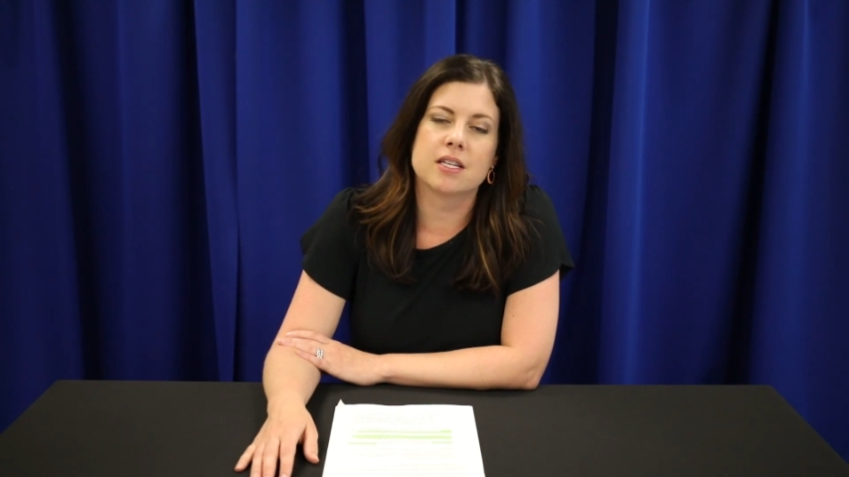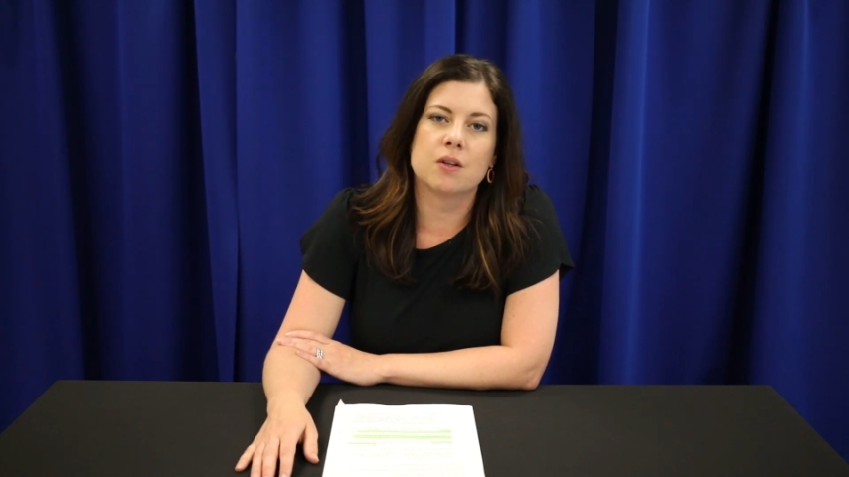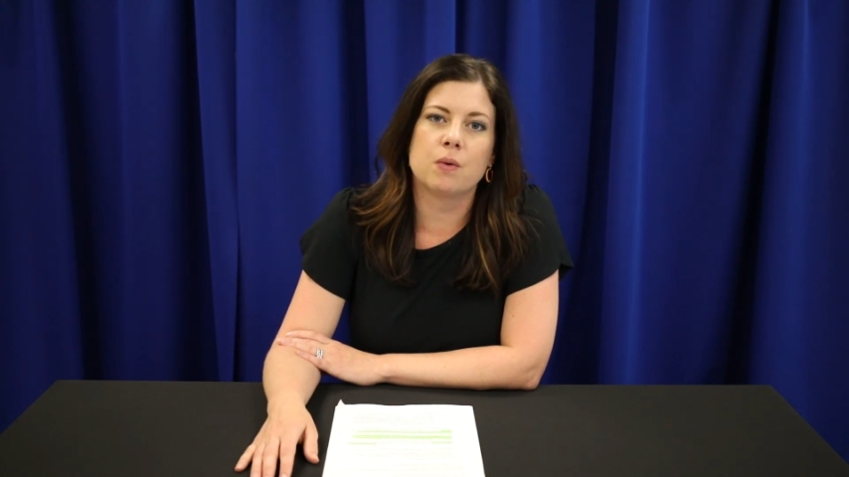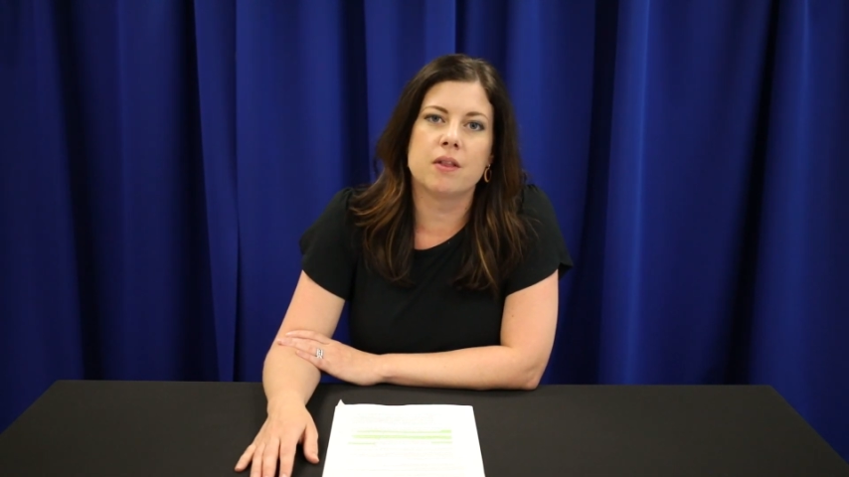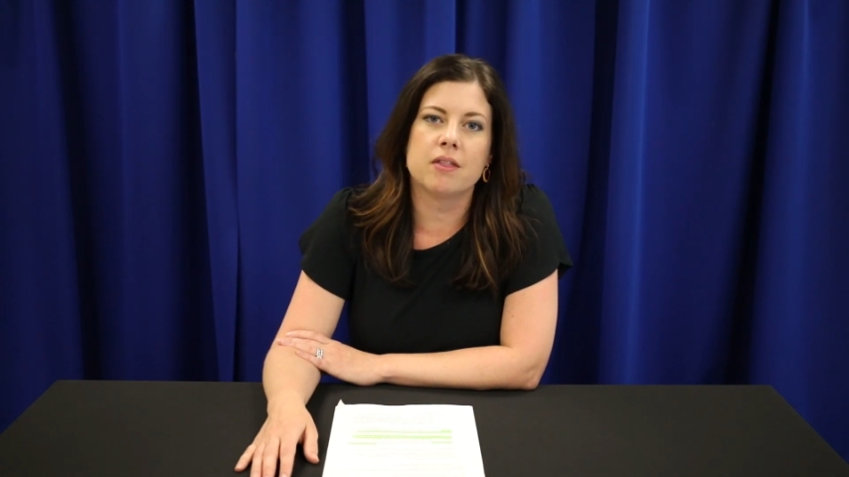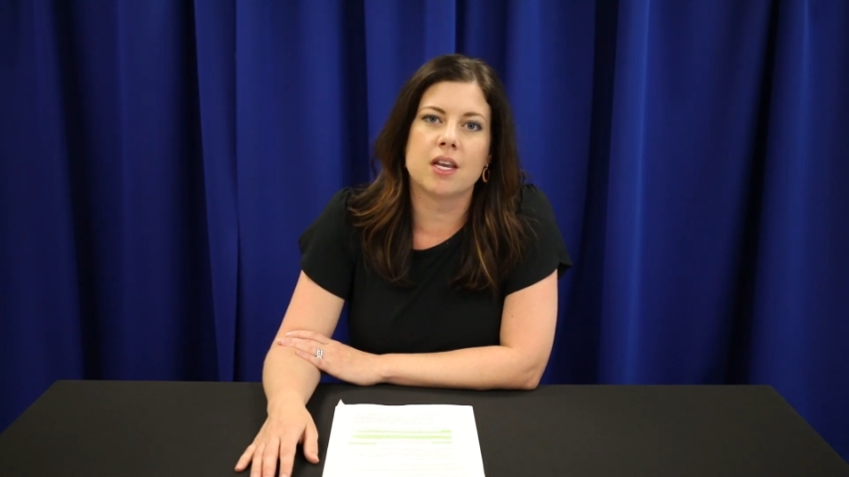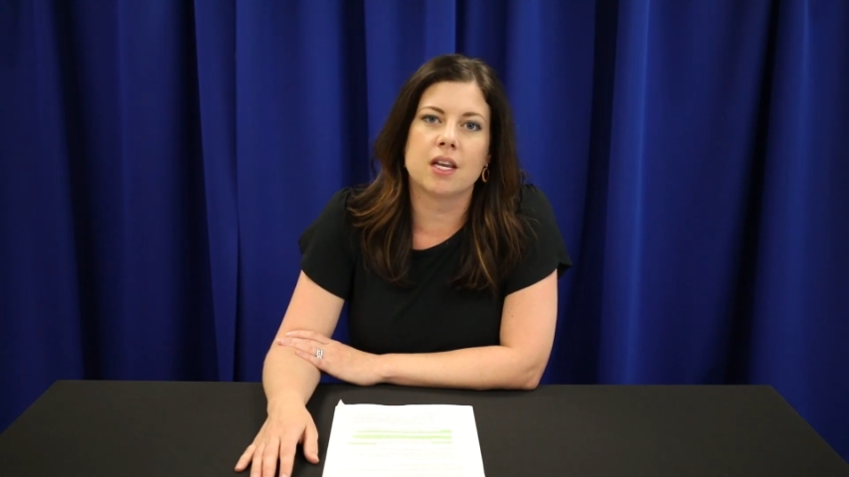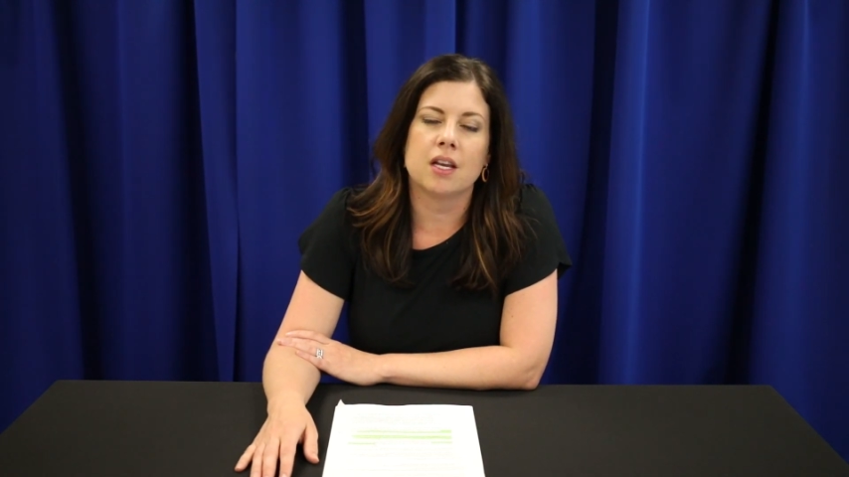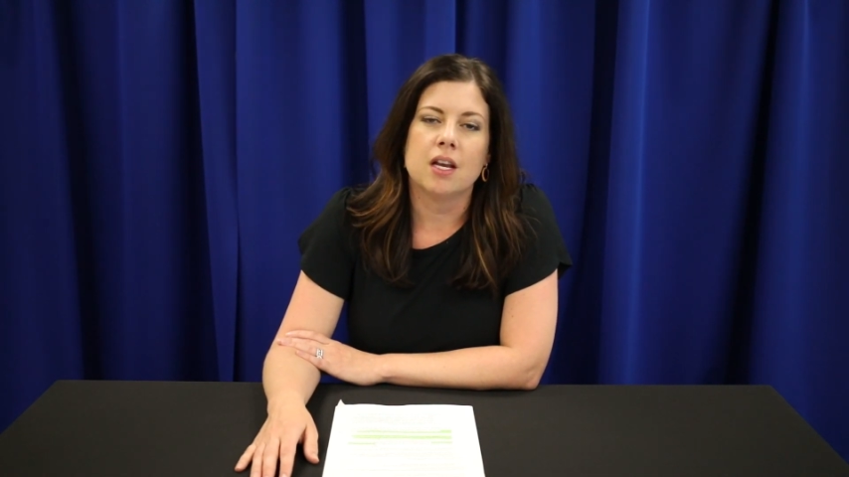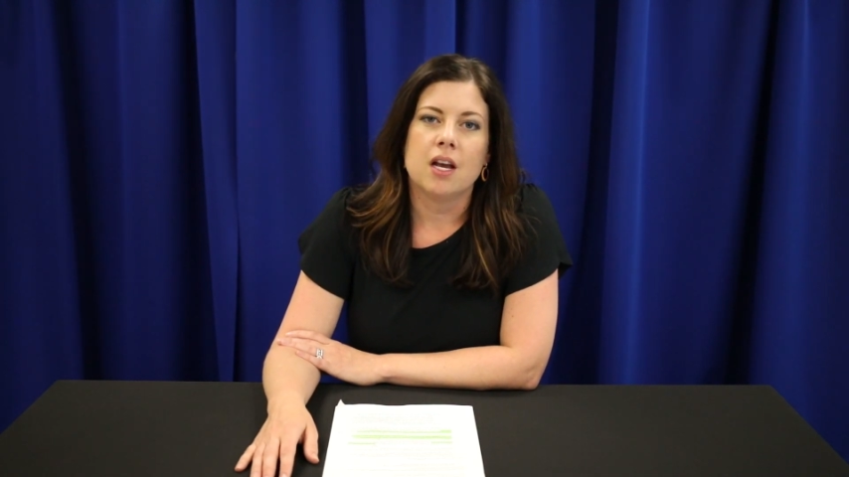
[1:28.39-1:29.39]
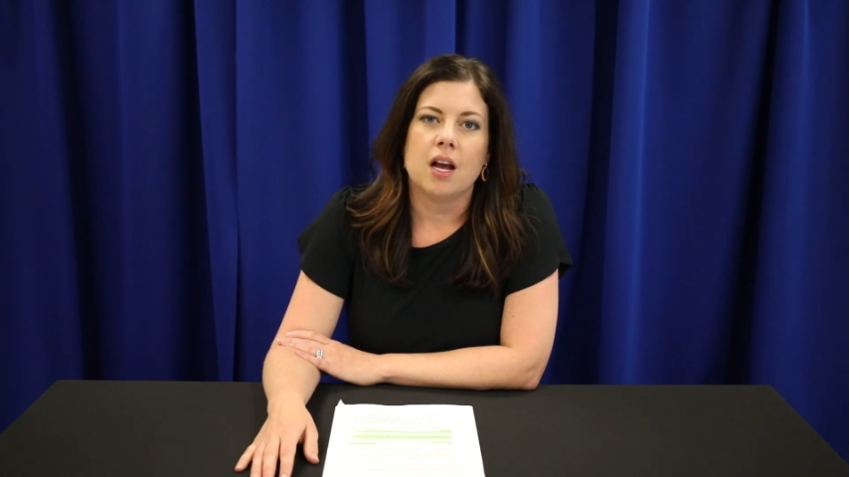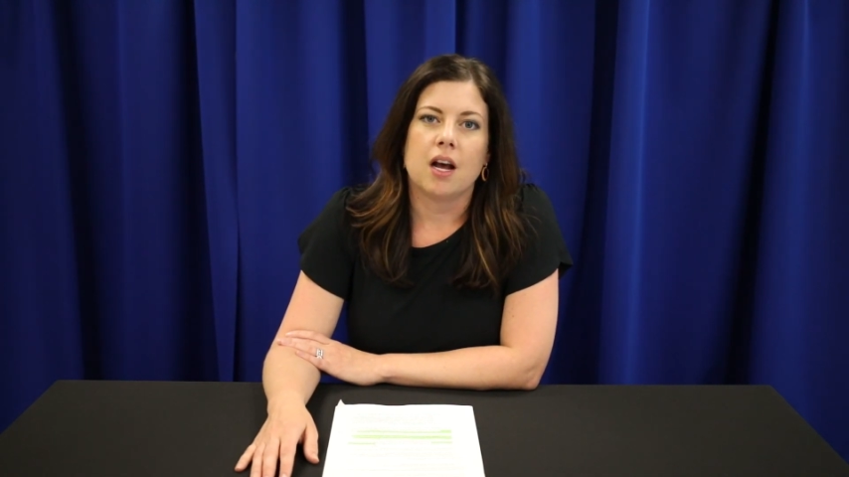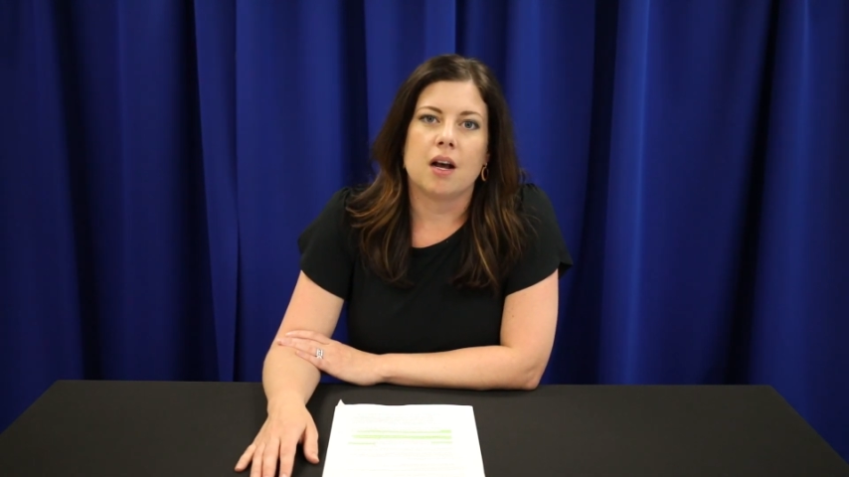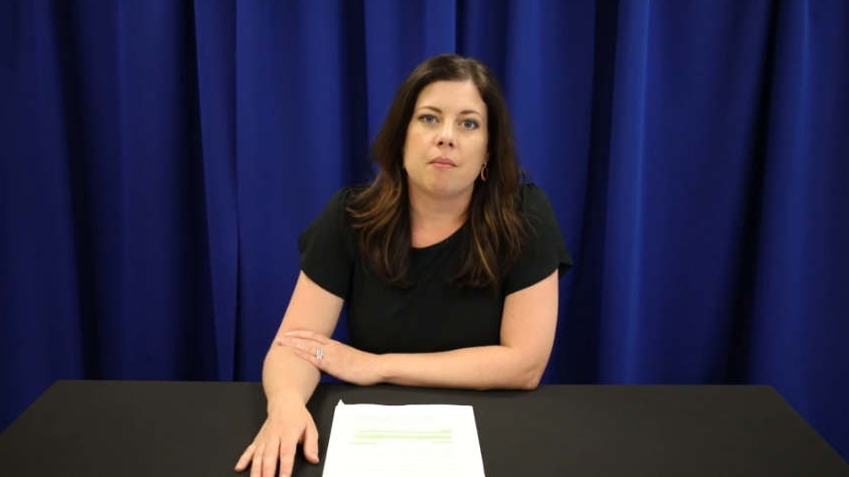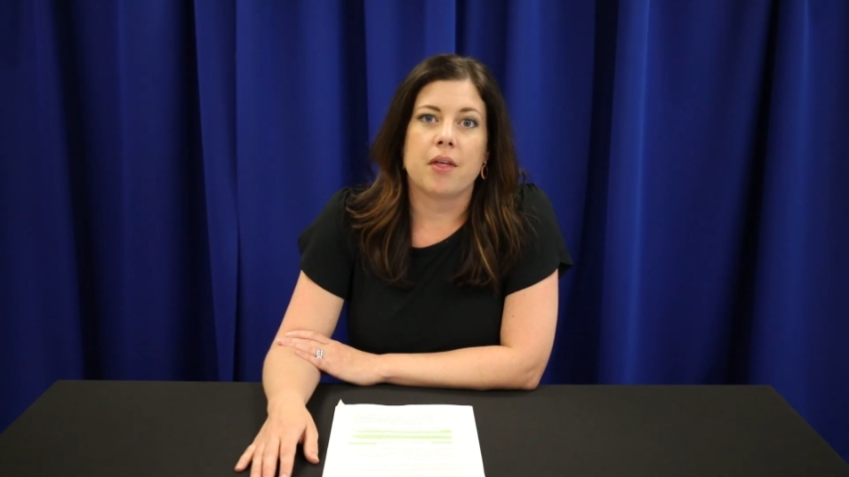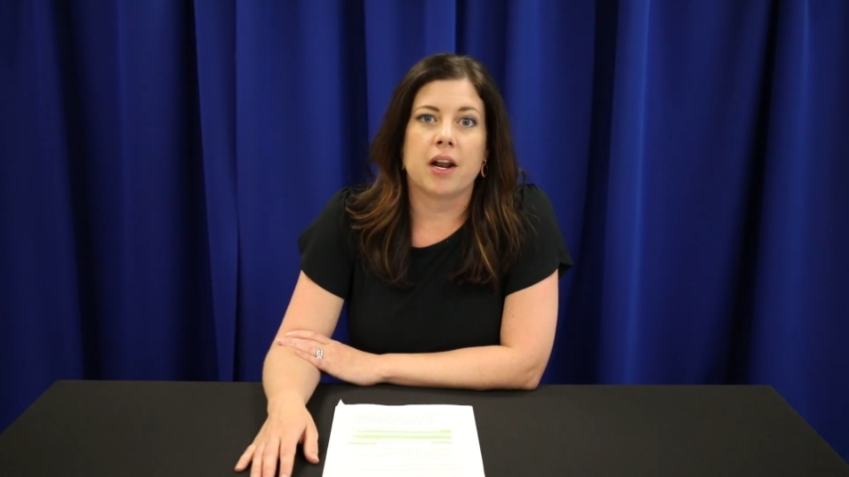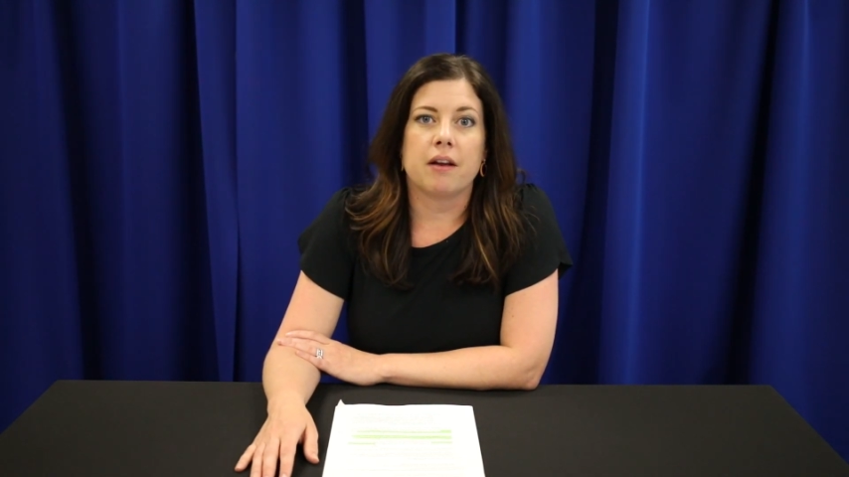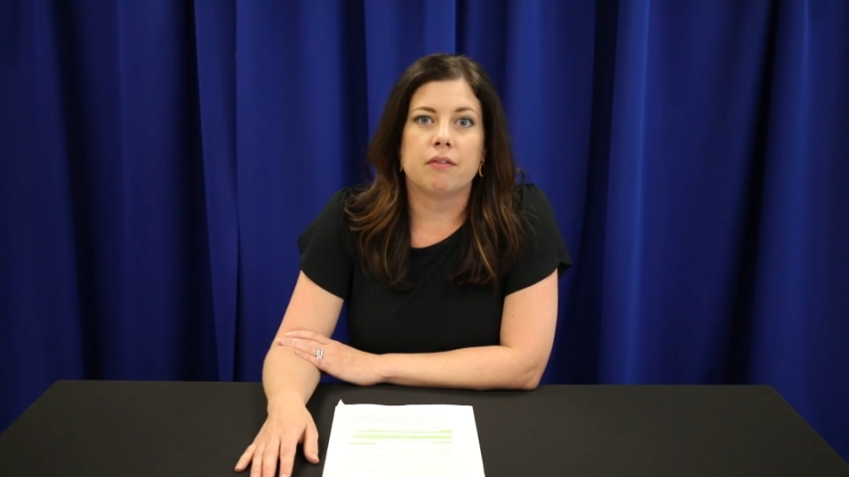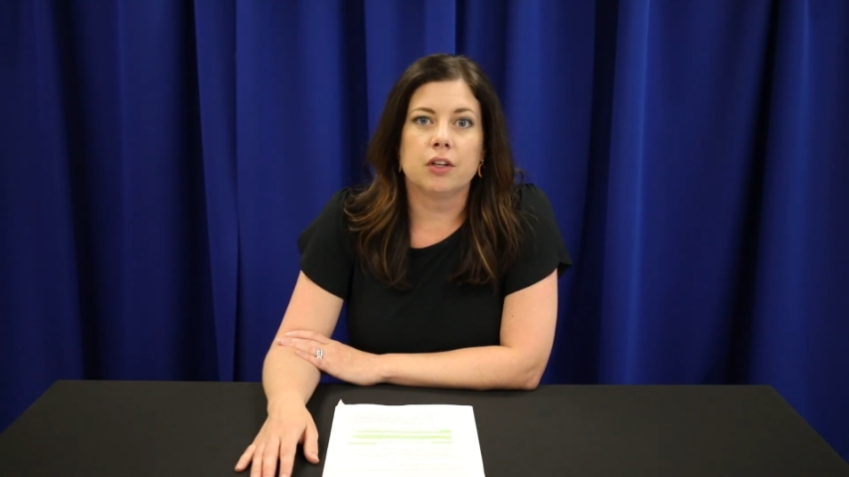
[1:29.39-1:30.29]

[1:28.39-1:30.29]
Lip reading: And the one thing that I've